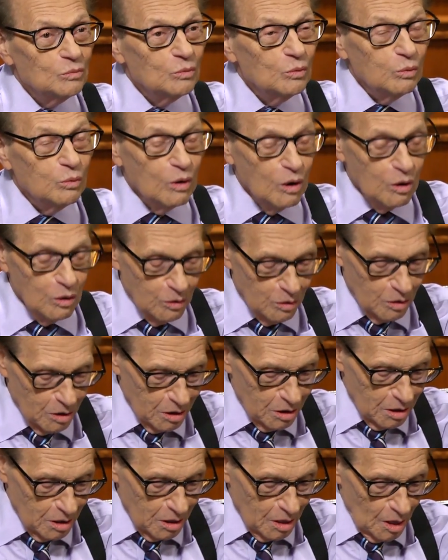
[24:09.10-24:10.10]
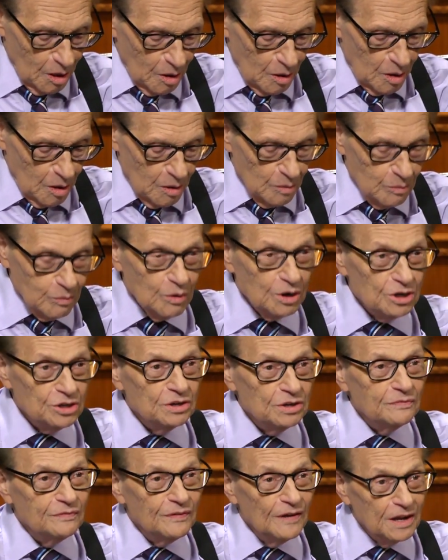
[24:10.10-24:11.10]
Whoa. What did
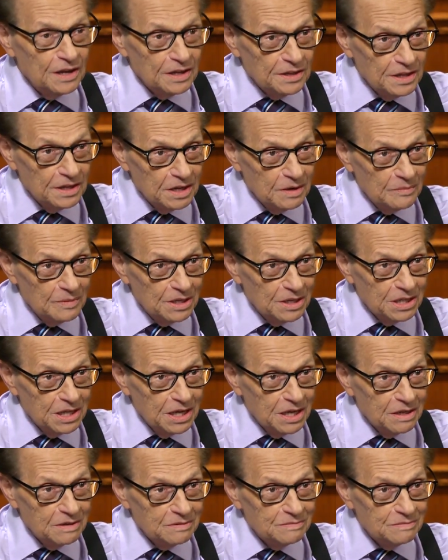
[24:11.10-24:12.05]
your father think about that?